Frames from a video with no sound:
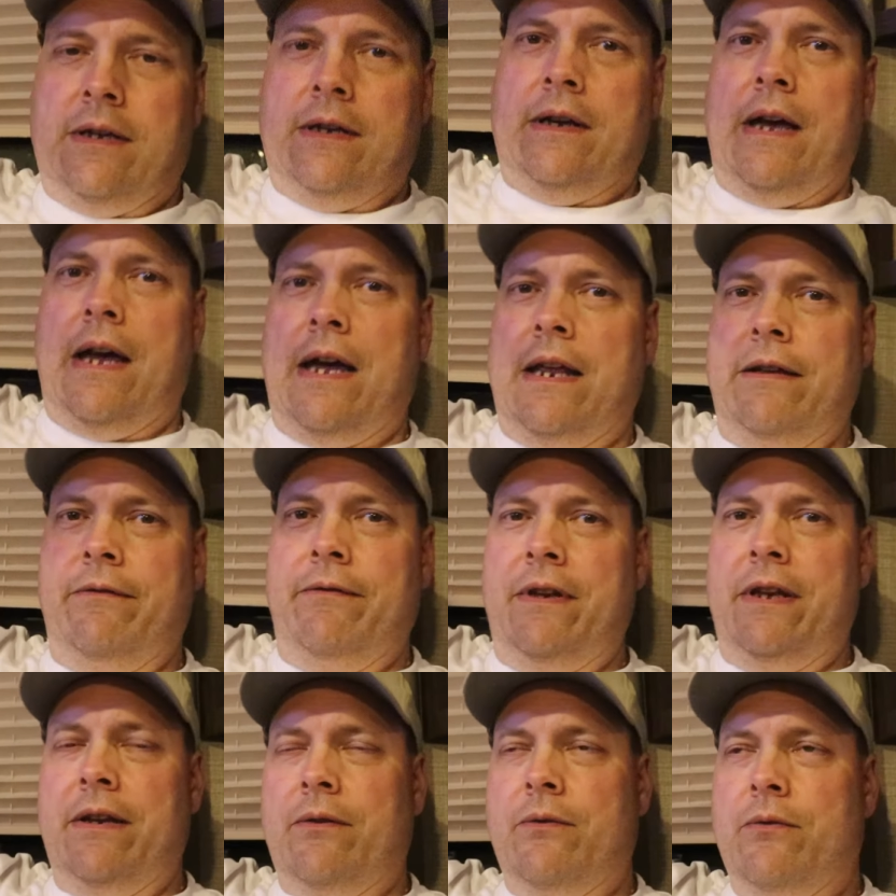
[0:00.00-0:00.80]
I
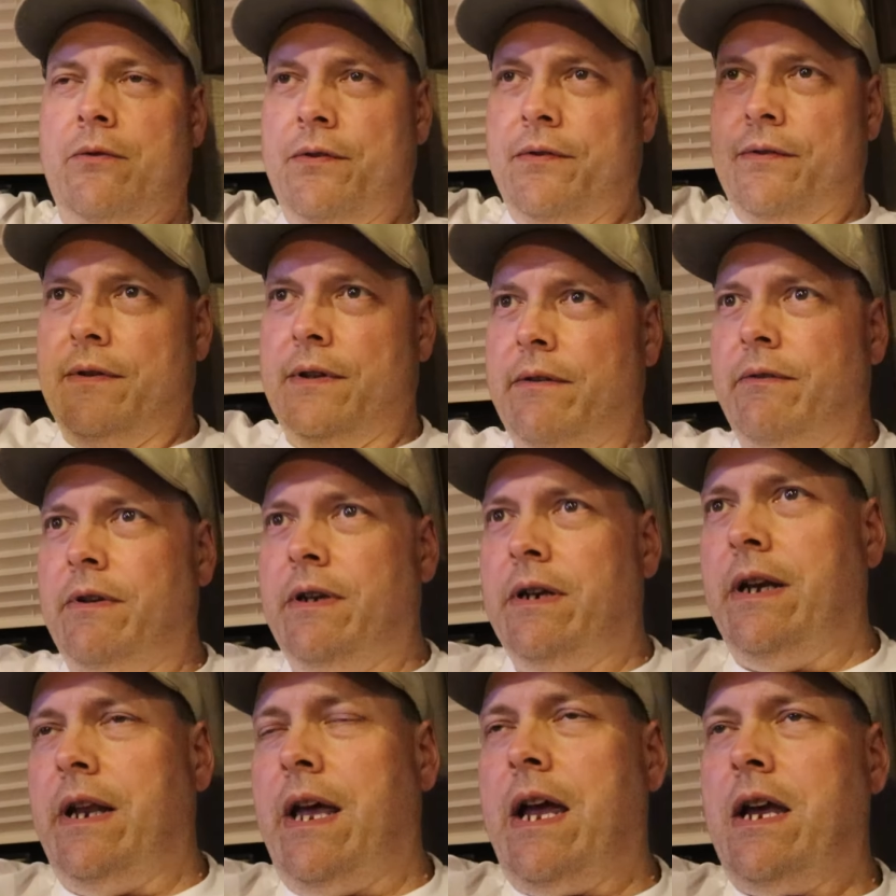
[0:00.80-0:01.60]
live in, of course, living
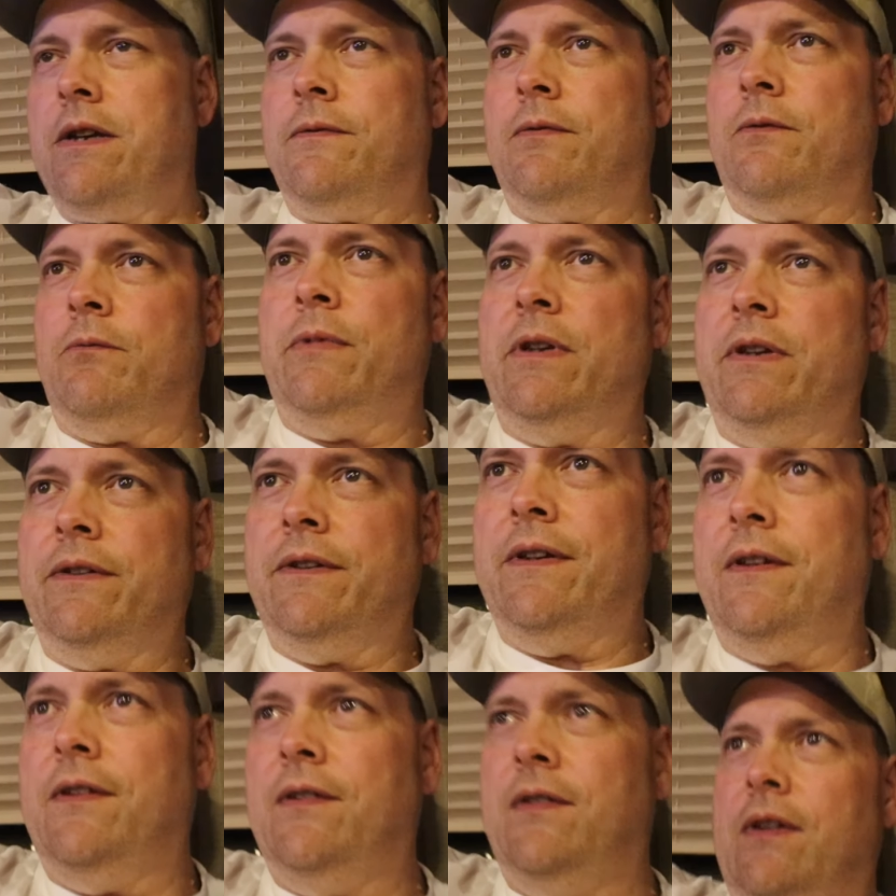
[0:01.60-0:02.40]
in the Nashville, Middle
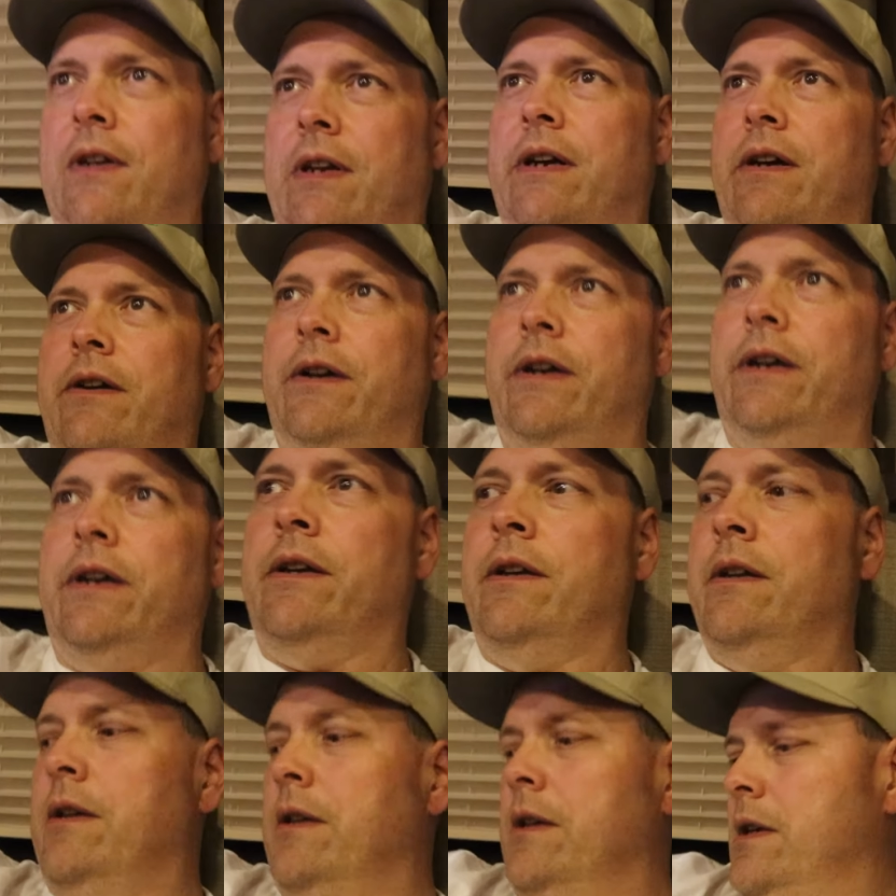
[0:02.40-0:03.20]
Tennessee
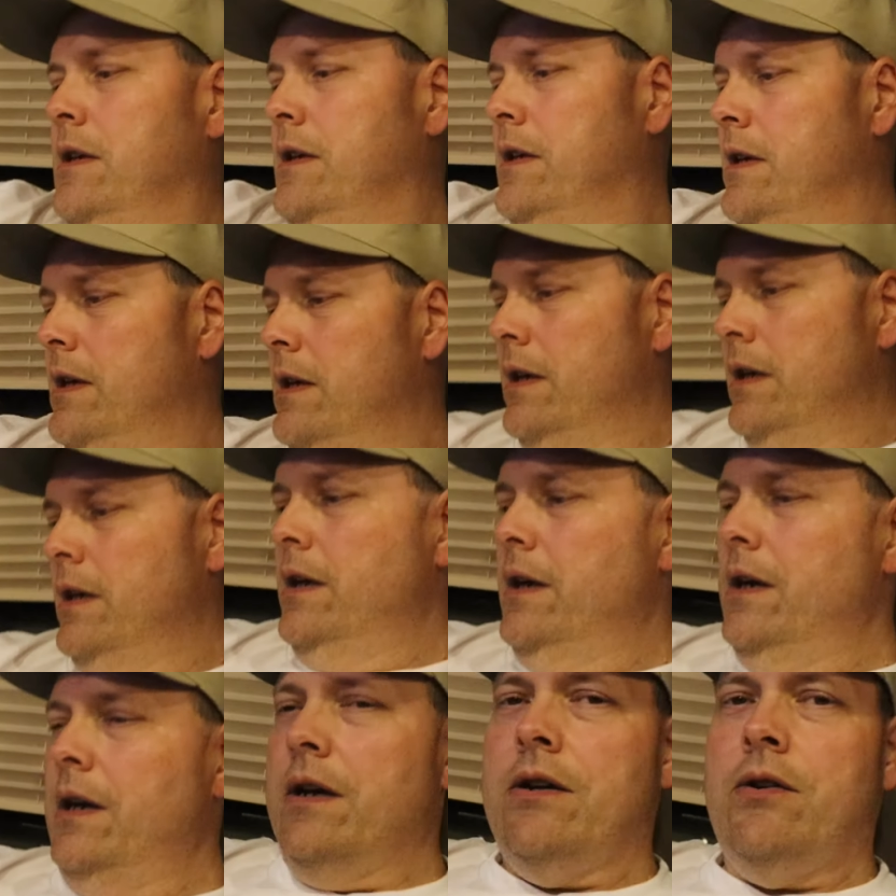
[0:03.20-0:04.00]
area.
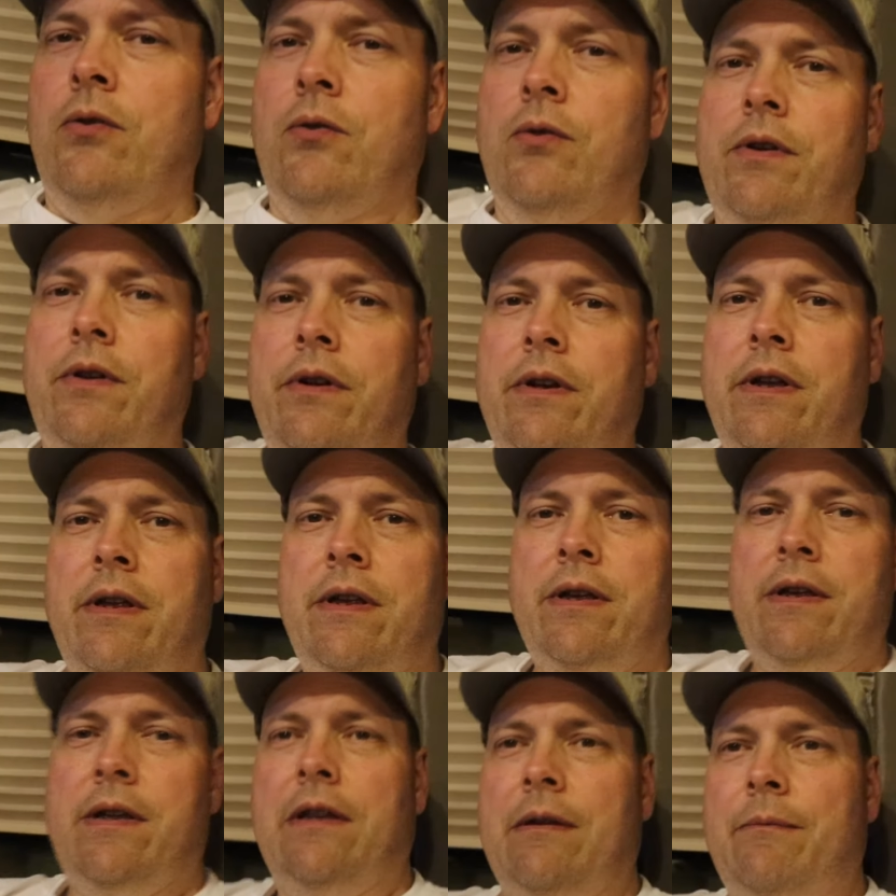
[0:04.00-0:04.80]
According,
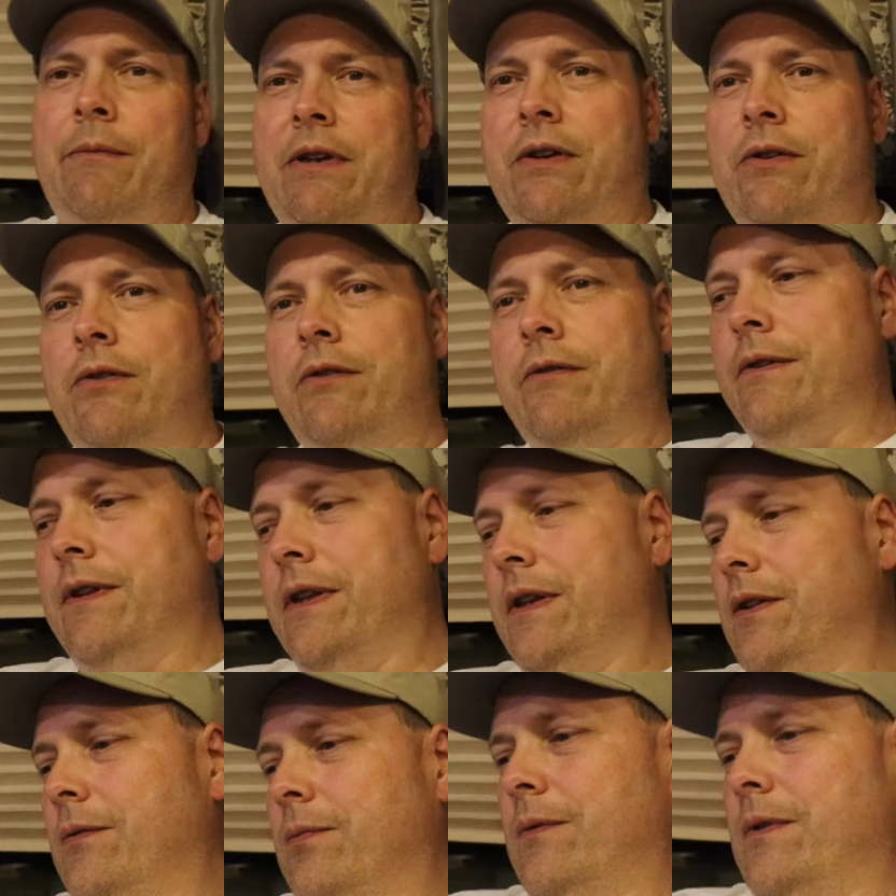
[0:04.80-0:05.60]
let me go over
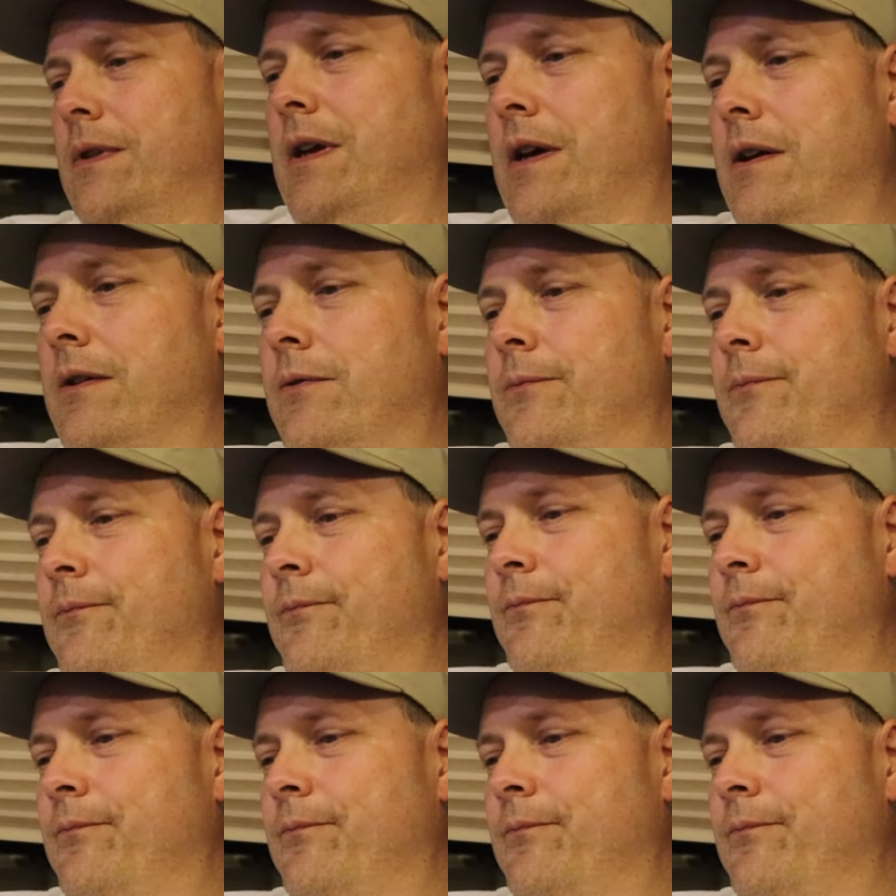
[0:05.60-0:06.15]
this with y'all.